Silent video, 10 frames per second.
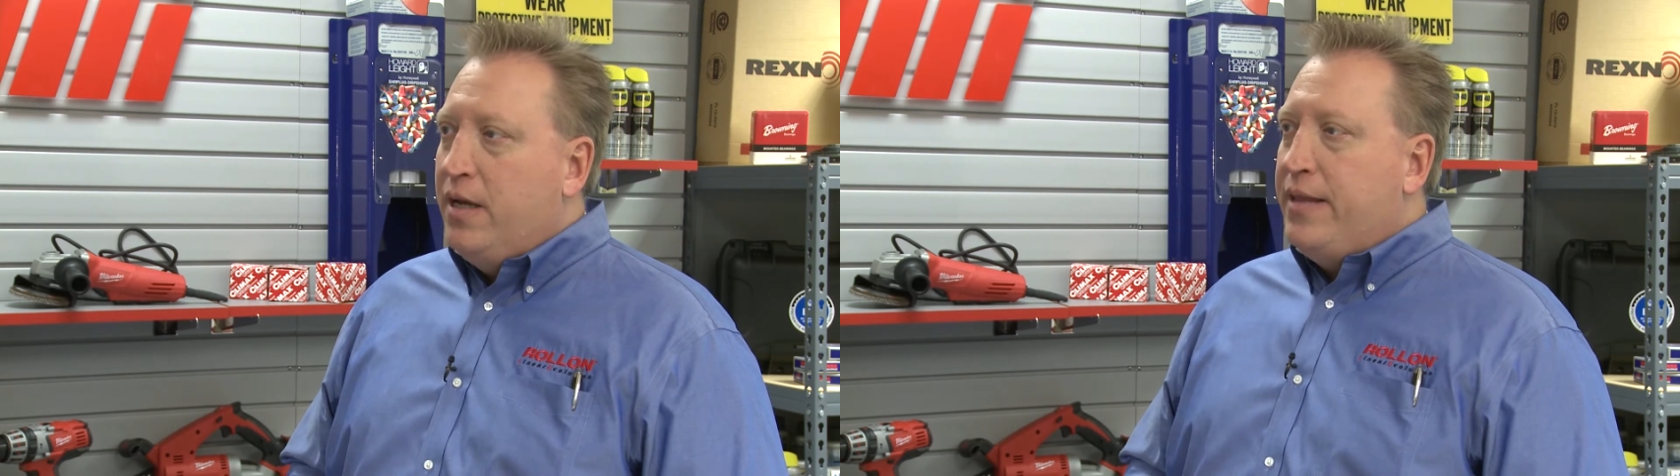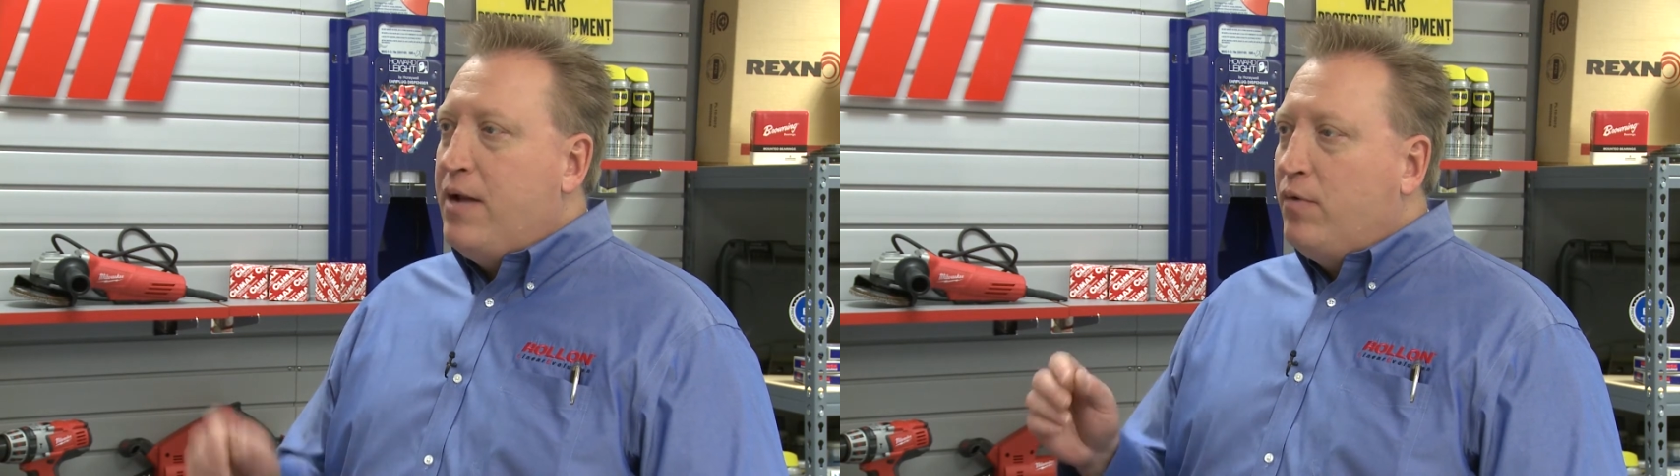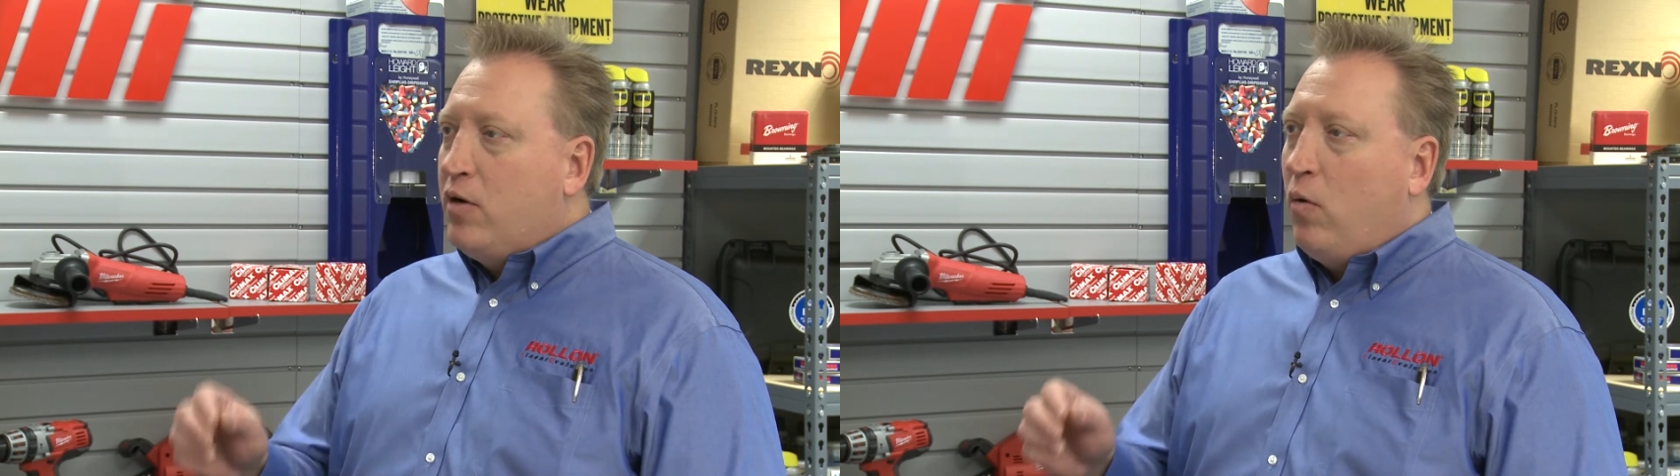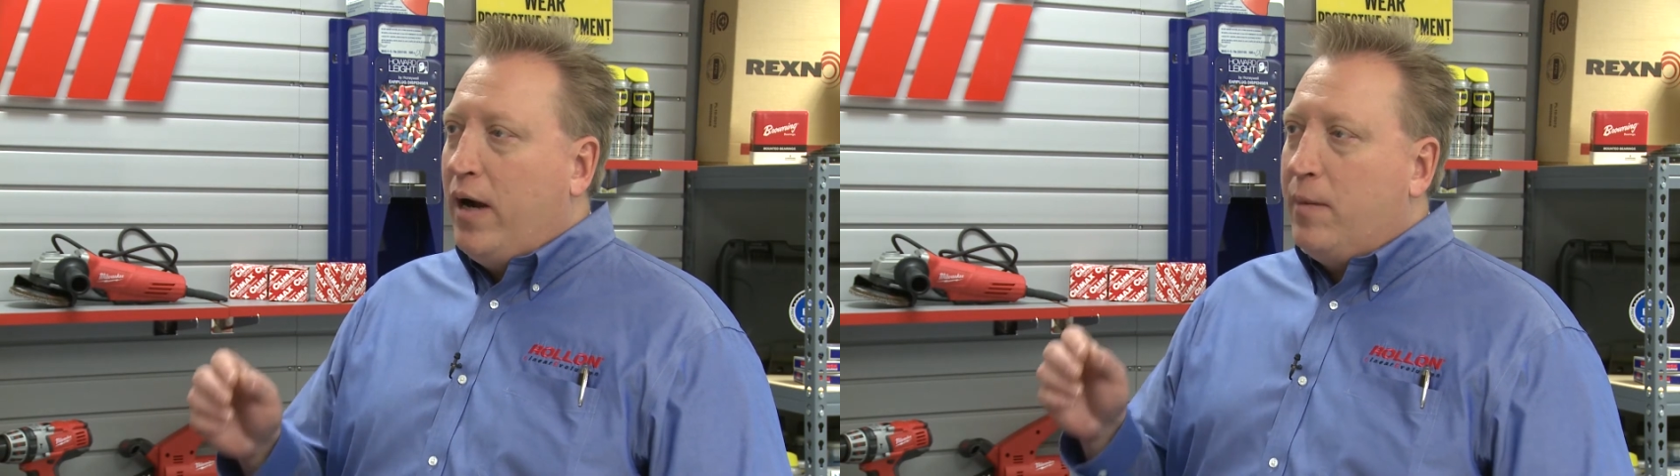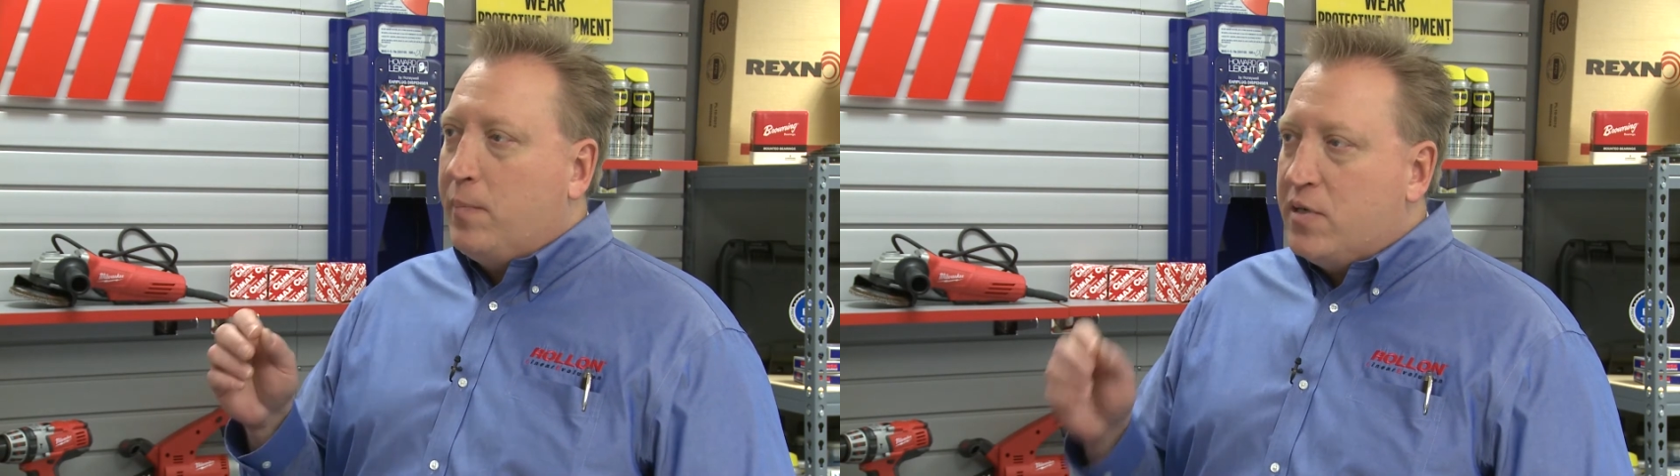they
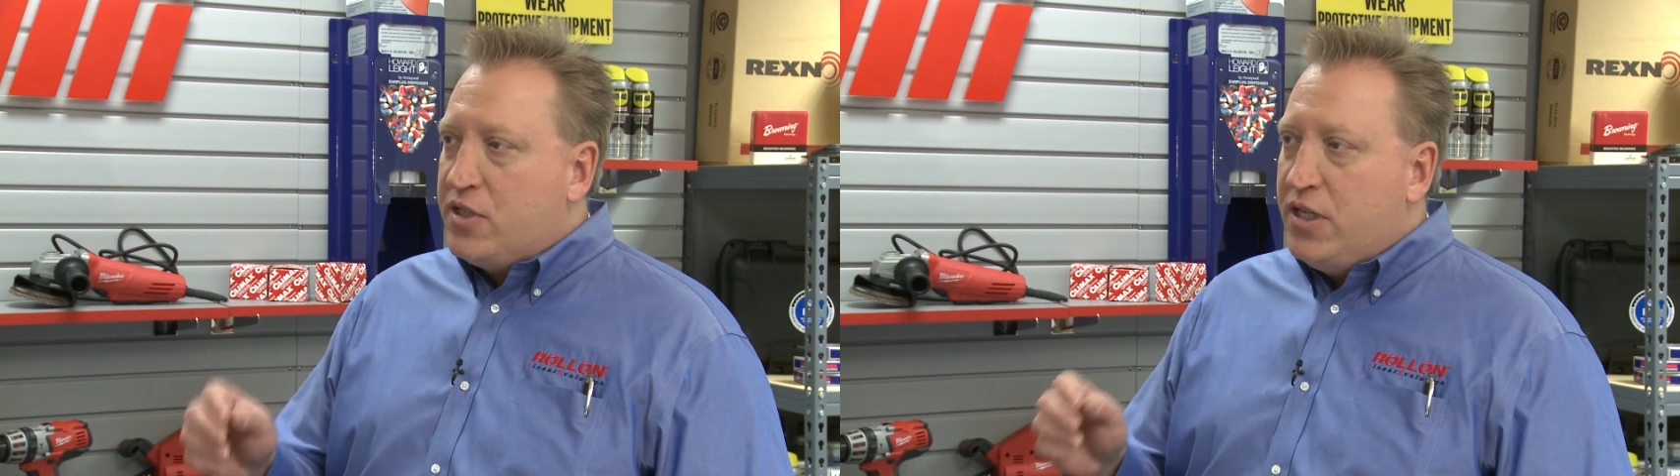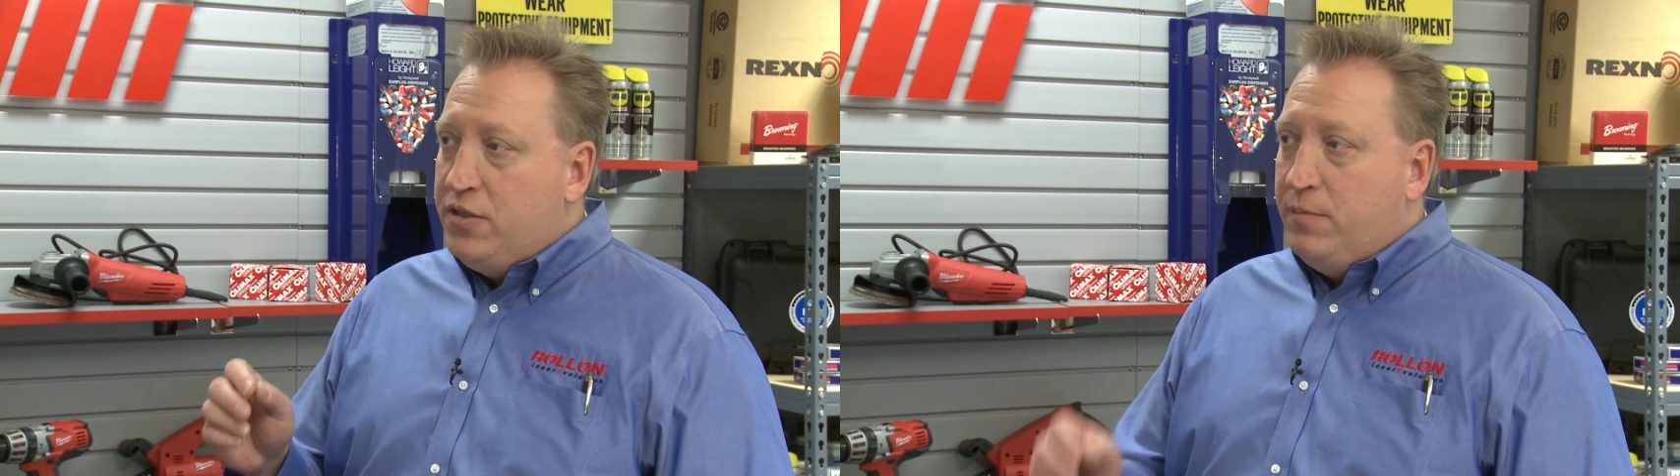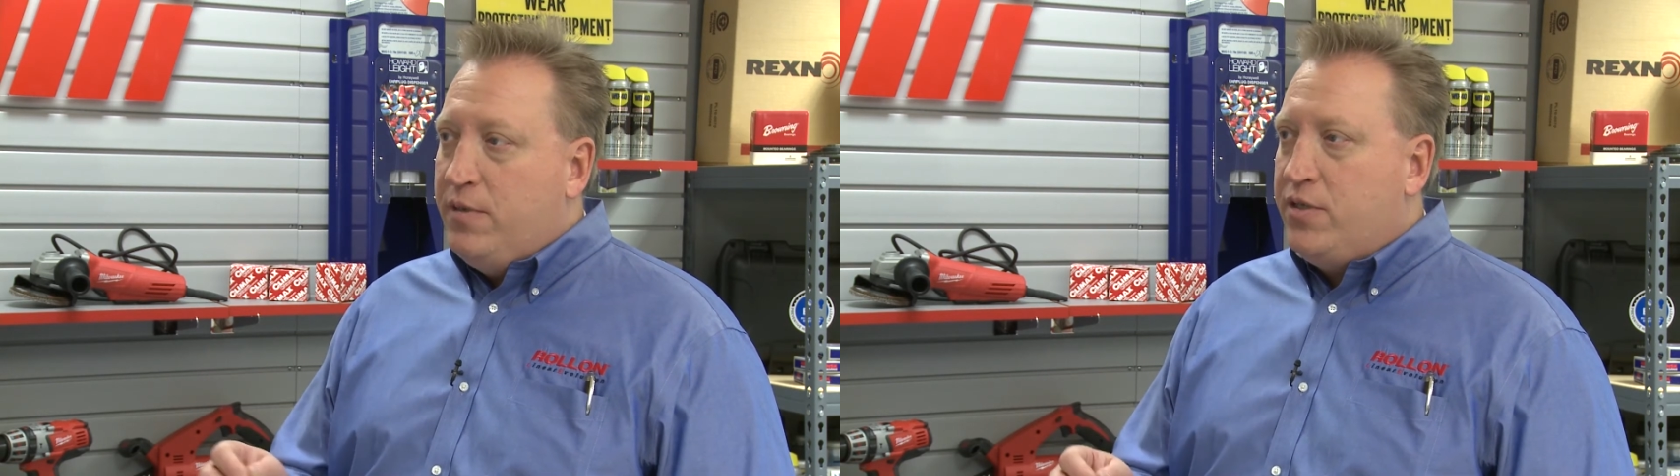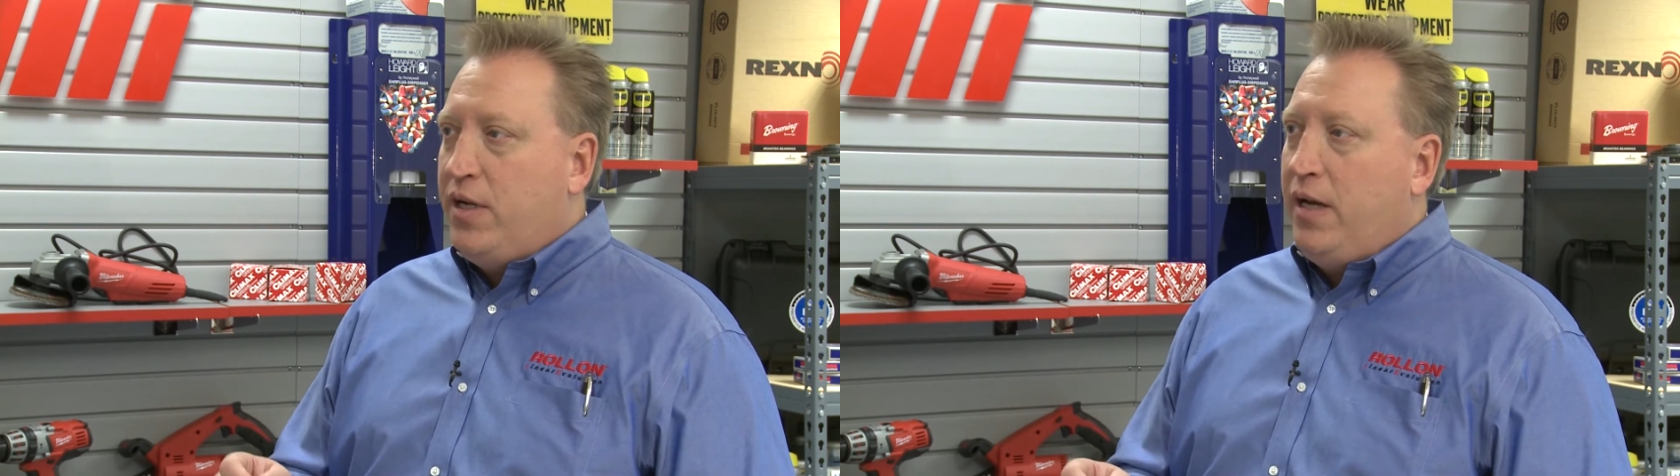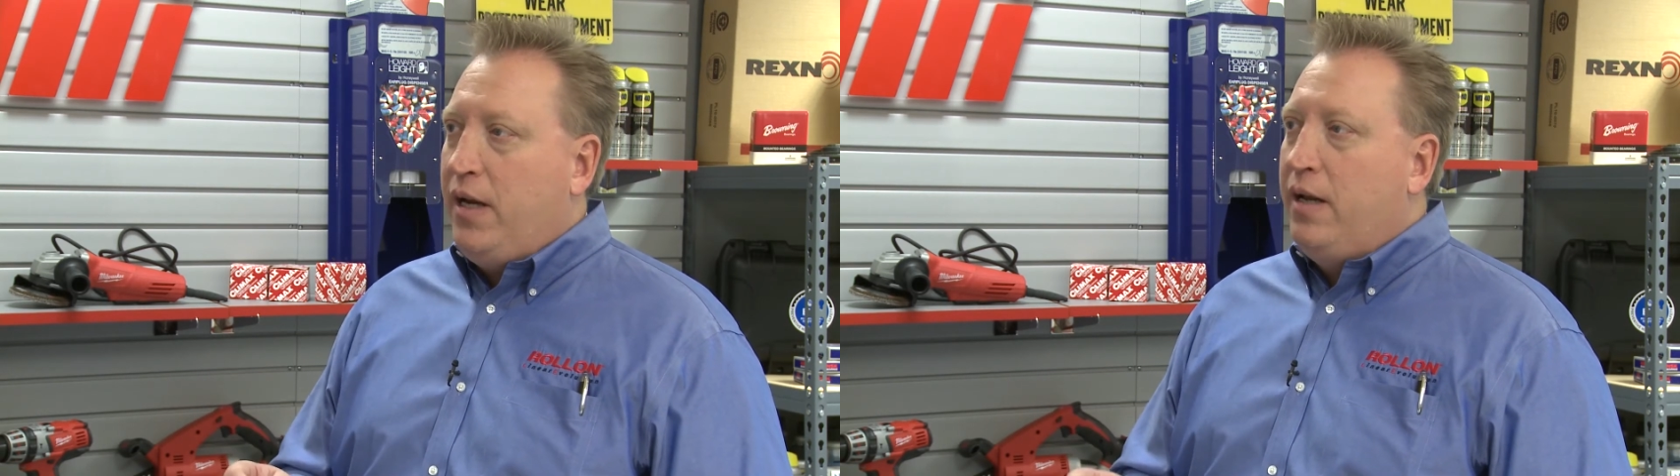require precision
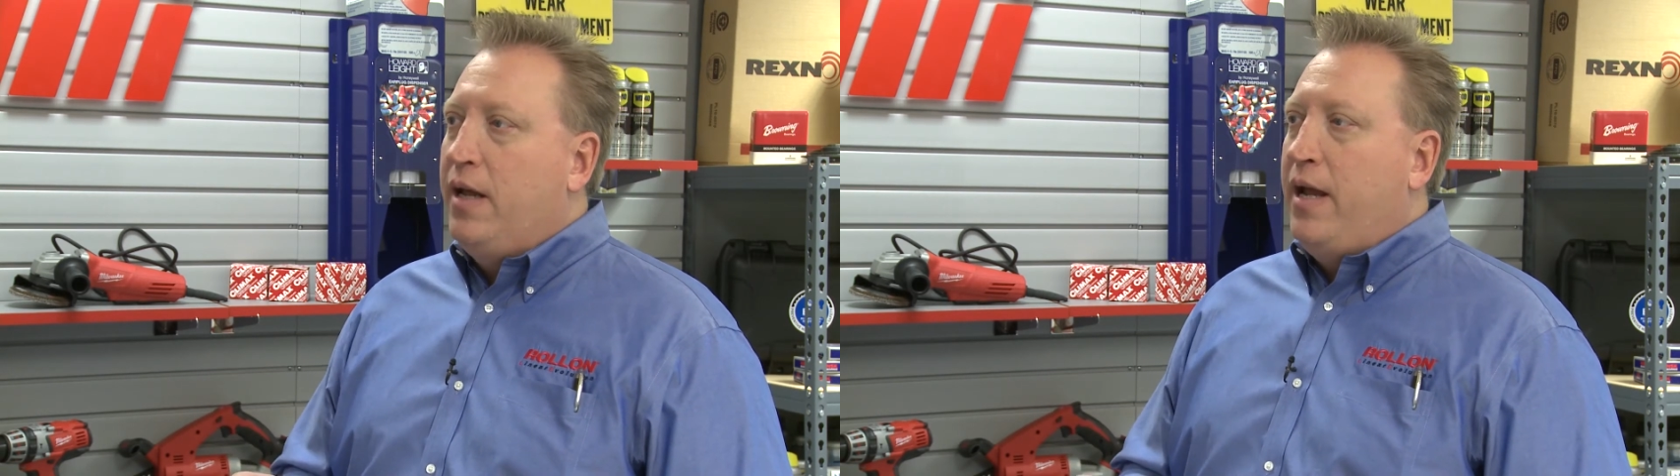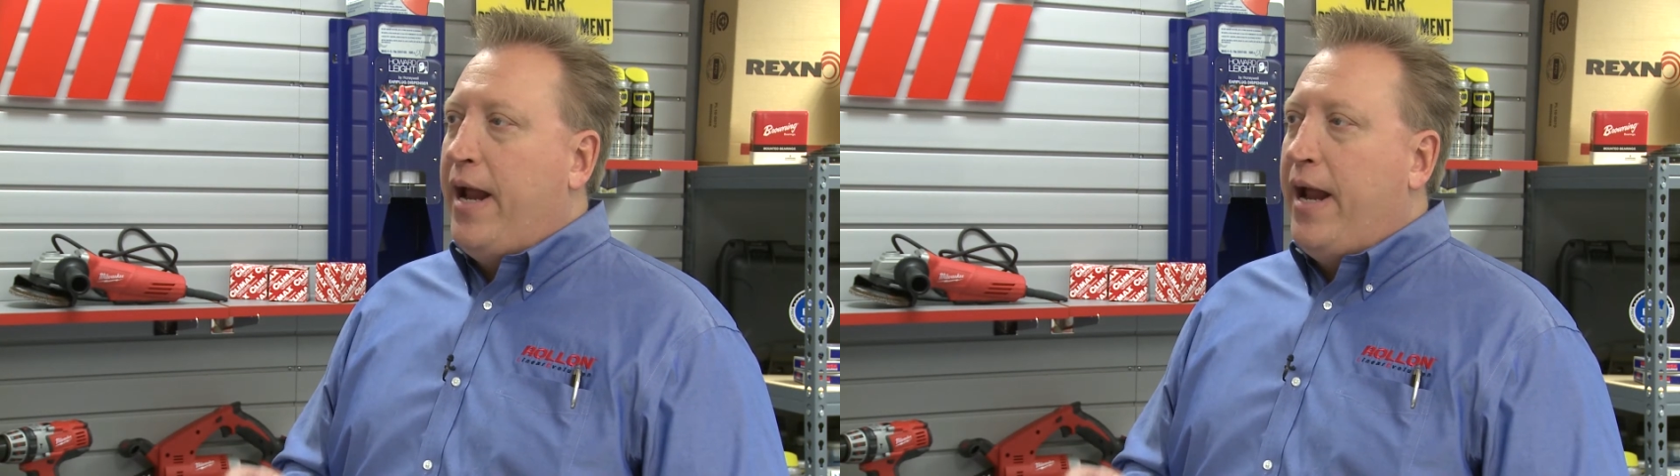machining